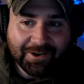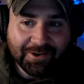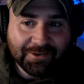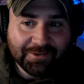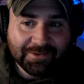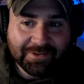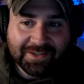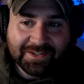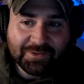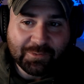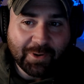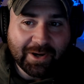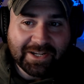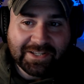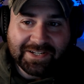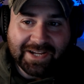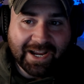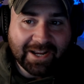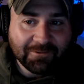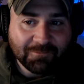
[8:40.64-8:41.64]

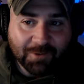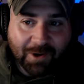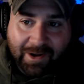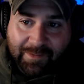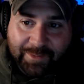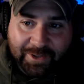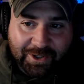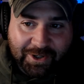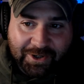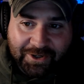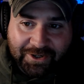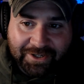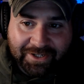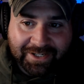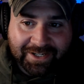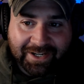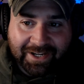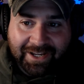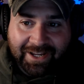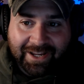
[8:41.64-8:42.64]
2010 Robin Hood,
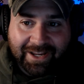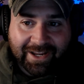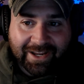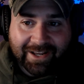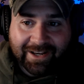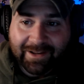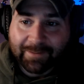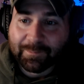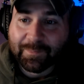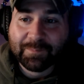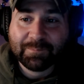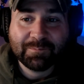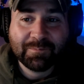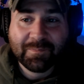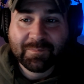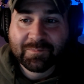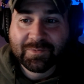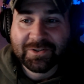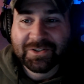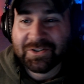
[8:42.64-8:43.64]
and I'm
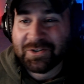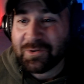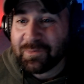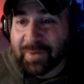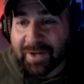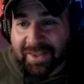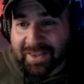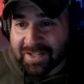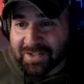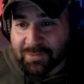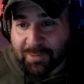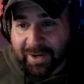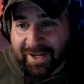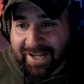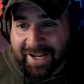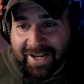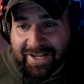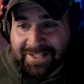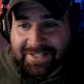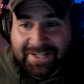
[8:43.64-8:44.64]
presuming the
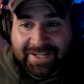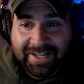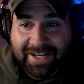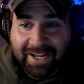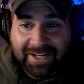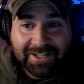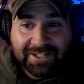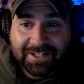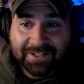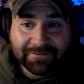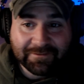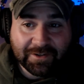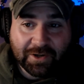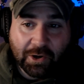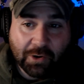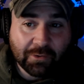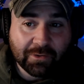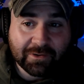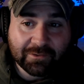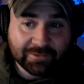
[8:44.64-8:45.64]
2018. I didn't even
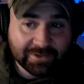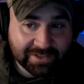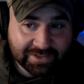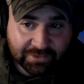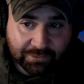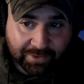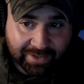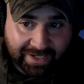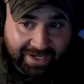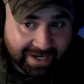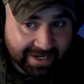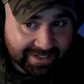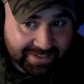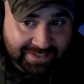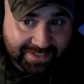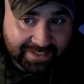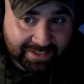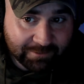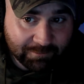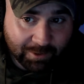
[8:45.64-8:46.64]
know there was
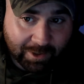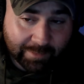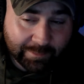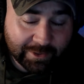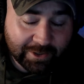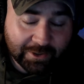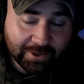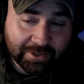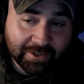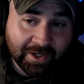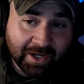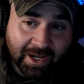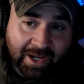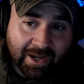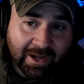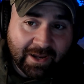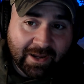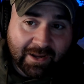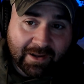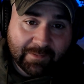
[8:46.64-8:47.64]
2018 Robin Hood.
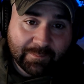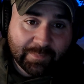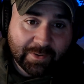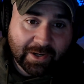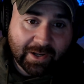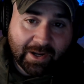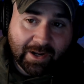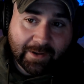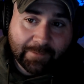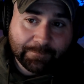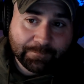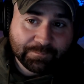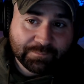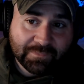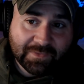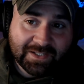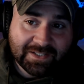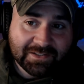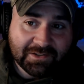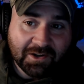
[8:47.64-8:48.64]
But
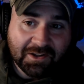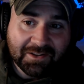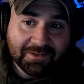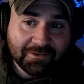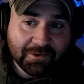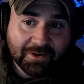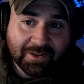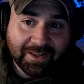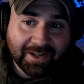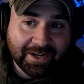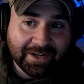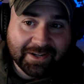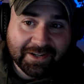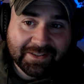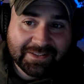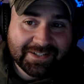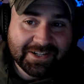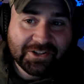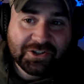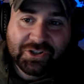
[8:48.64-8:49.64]
these all look like
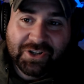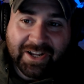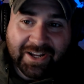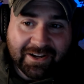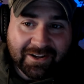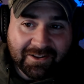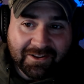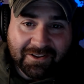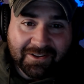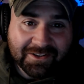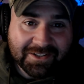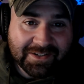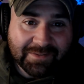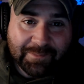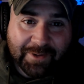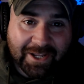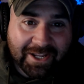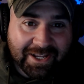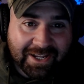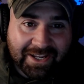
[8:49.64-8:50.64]
digital to
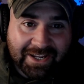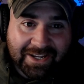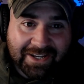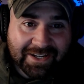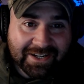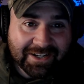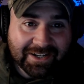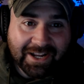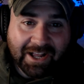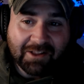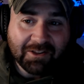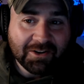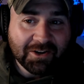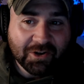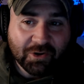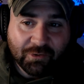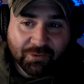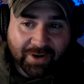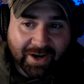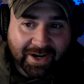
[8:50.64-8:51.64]
me, color
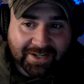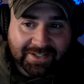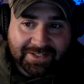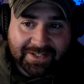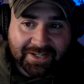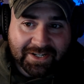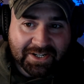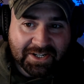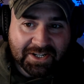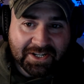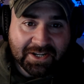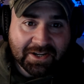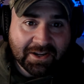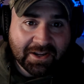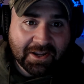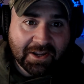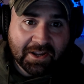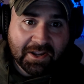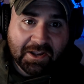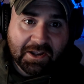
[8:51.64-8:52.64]
corrected,
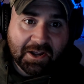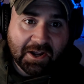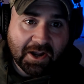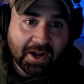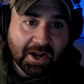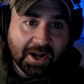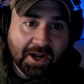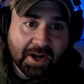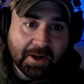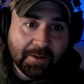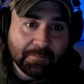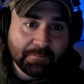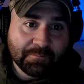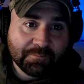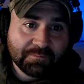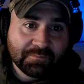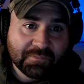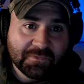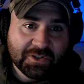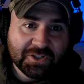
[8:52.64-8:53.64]

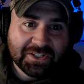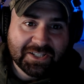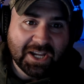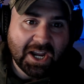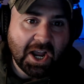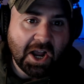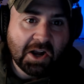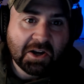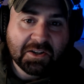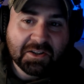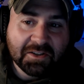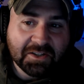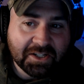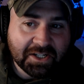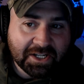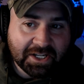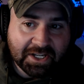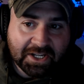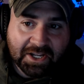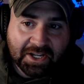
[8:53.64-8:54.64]
just ugly.